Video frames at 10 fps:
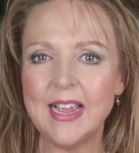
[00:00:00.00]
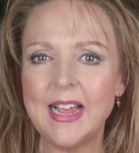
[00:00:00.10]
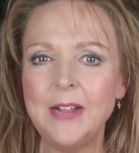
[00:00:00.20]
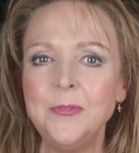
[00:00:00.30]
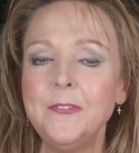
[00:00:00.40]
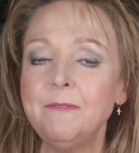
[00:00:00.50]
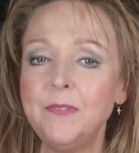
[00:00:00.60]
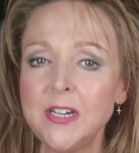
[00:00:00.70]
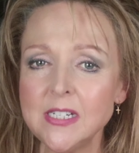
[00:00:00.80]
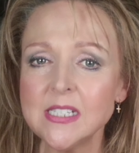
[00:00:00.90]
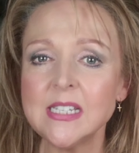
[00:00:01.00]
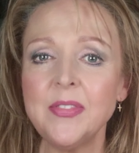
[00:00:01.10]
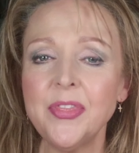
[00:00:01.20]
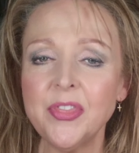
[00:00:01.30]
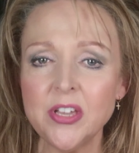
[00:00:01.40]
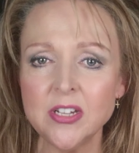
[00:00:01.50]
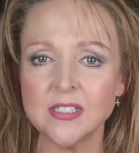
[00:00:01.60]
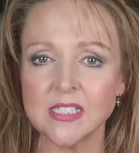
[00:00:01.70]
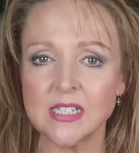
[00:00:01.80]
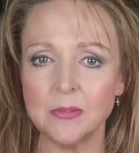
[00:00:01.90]
and the first and
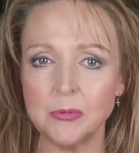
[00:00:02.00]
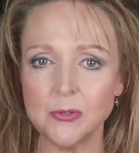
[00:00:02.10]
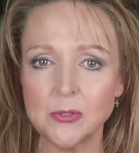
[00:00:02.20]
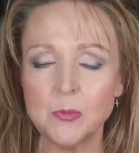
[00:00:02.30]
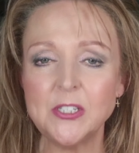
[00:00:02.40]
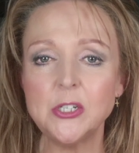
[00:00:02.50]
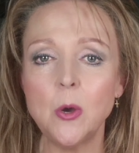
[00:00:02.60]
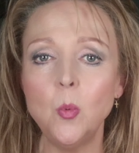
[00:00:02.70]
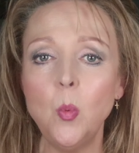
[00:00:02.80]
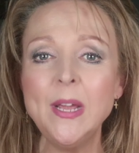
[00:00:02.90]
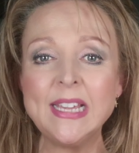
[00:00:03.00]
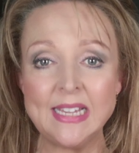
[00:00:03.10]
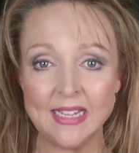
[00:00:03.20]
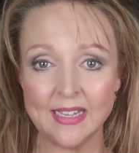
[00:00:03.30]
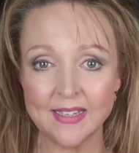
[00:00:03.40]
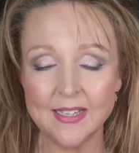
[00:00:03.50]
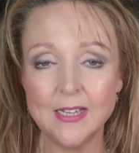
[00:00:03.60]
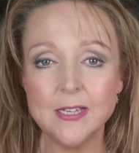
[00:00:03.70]
third syllables, which are weak,